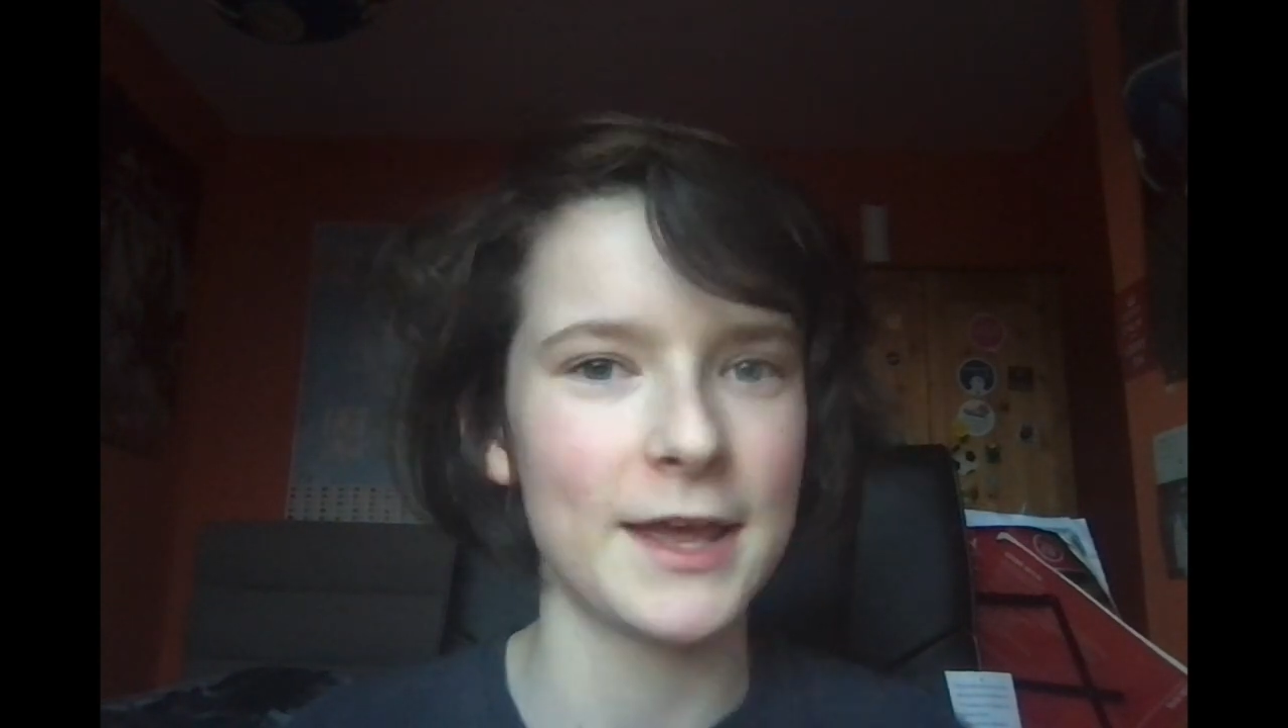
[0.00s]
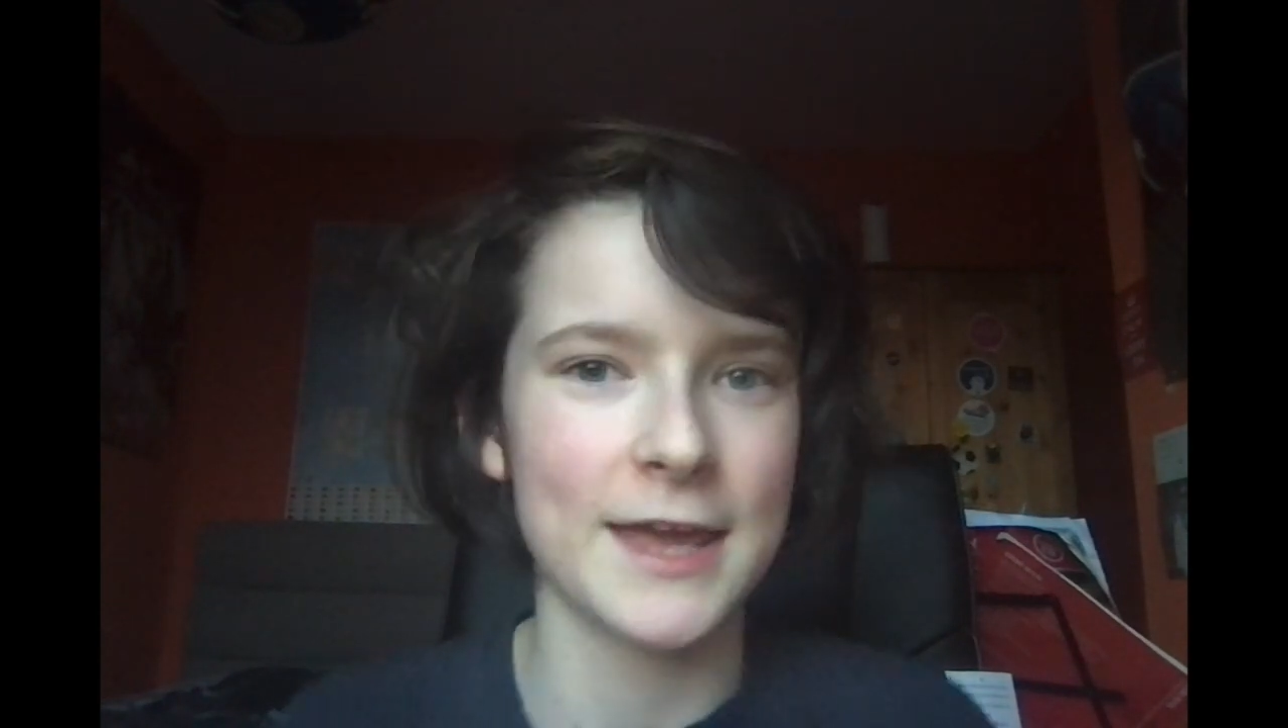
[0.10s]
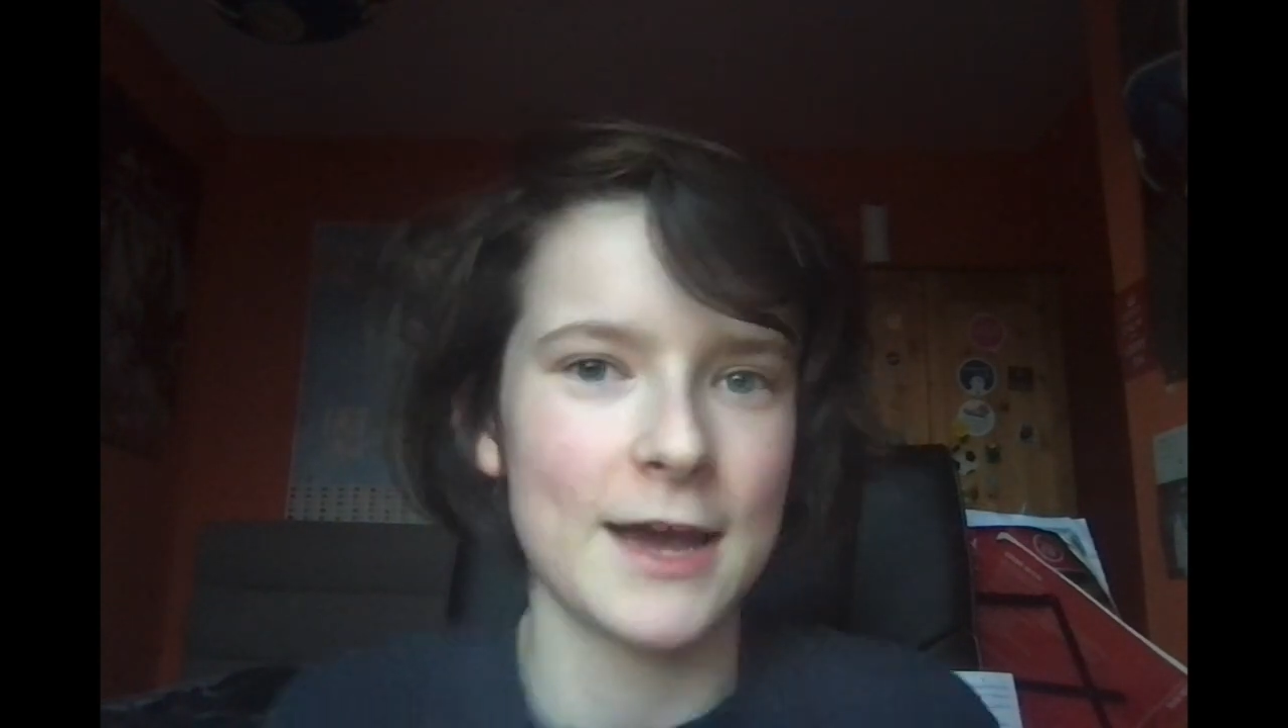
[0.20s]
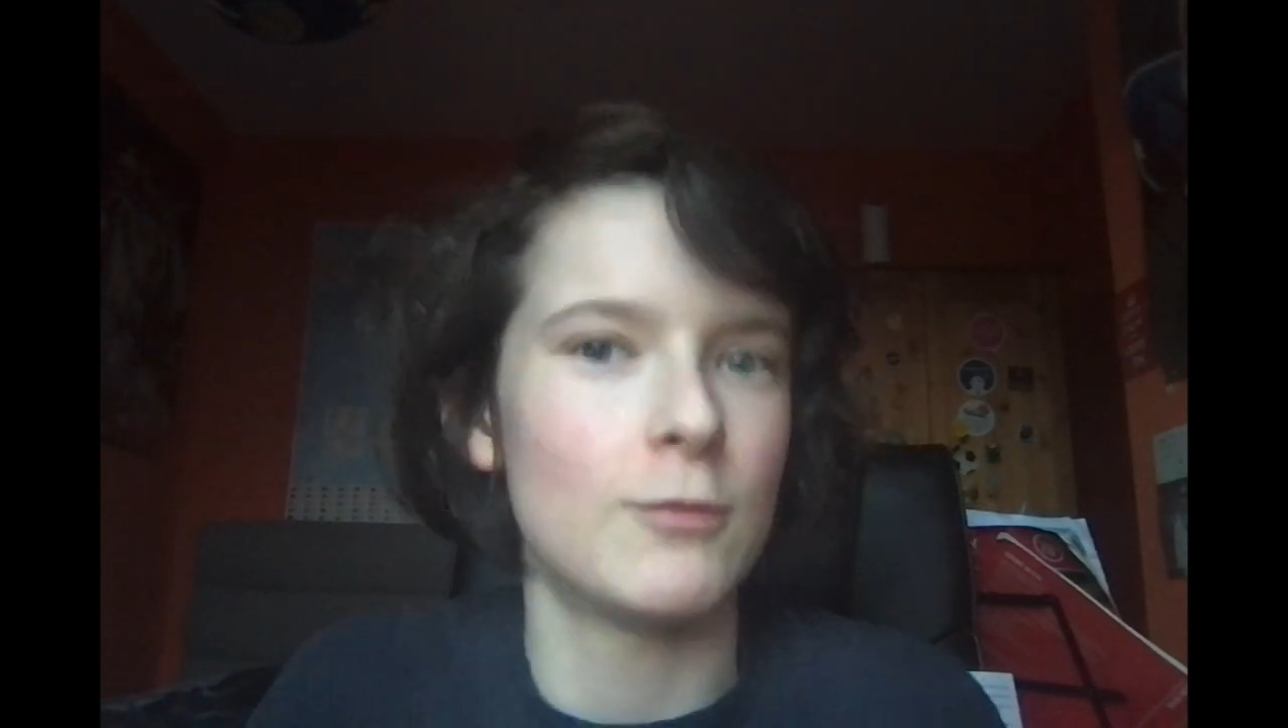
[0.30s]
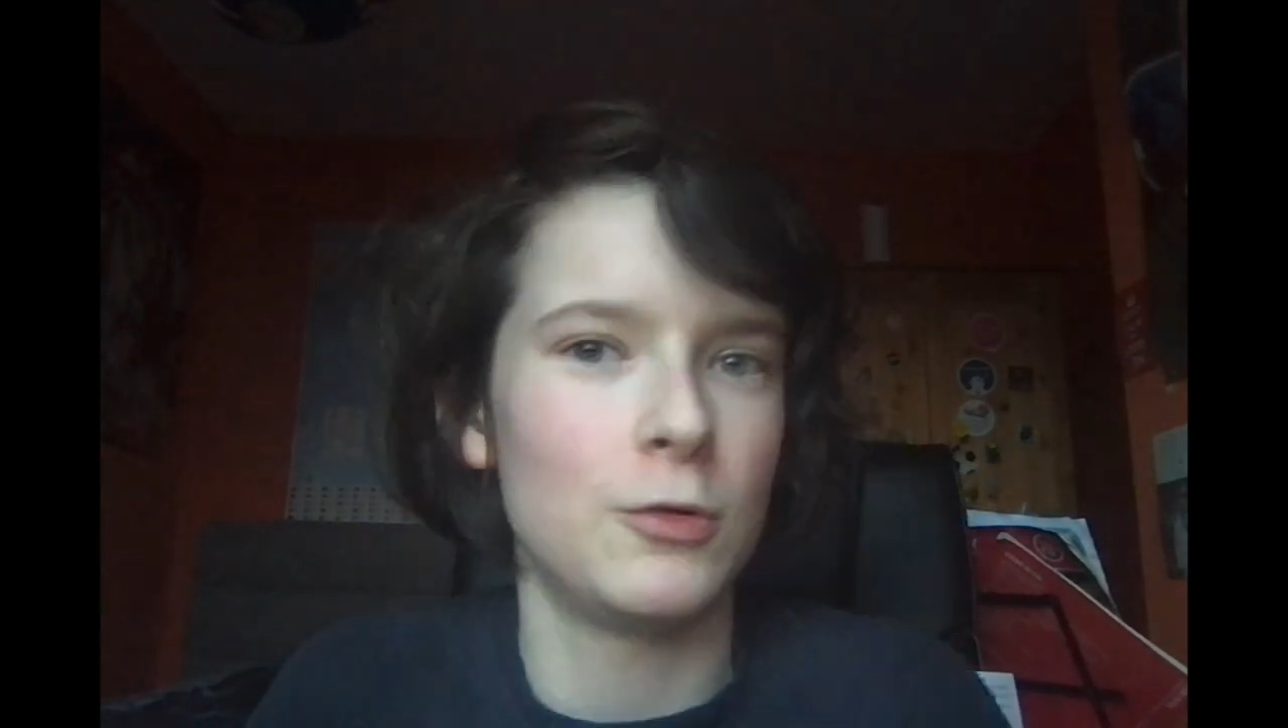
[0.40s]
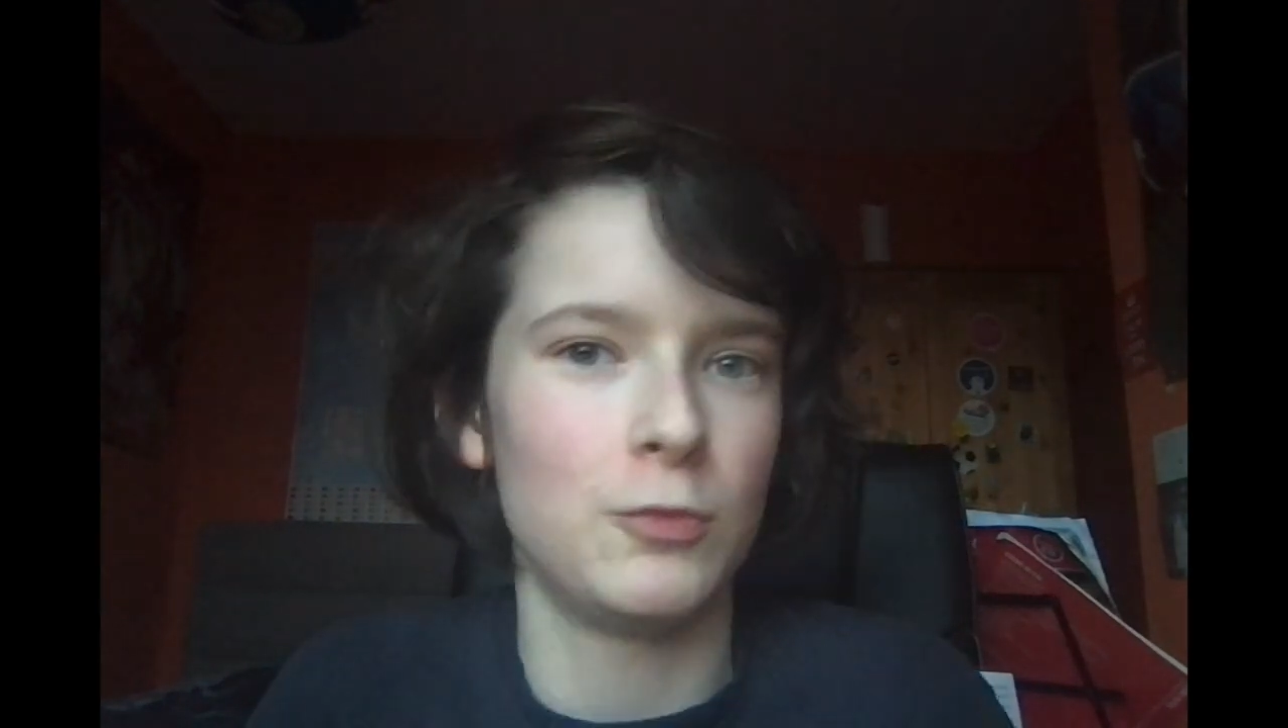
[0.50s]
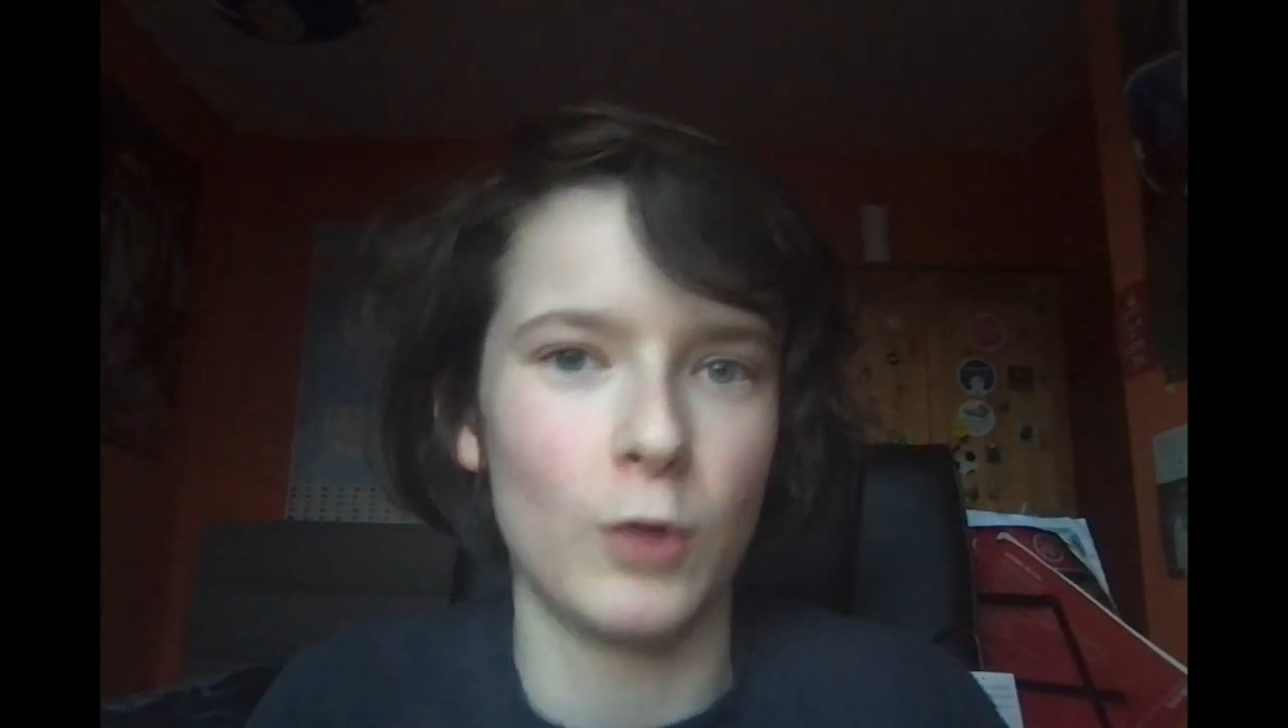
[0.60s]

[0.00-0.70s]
account wouldn't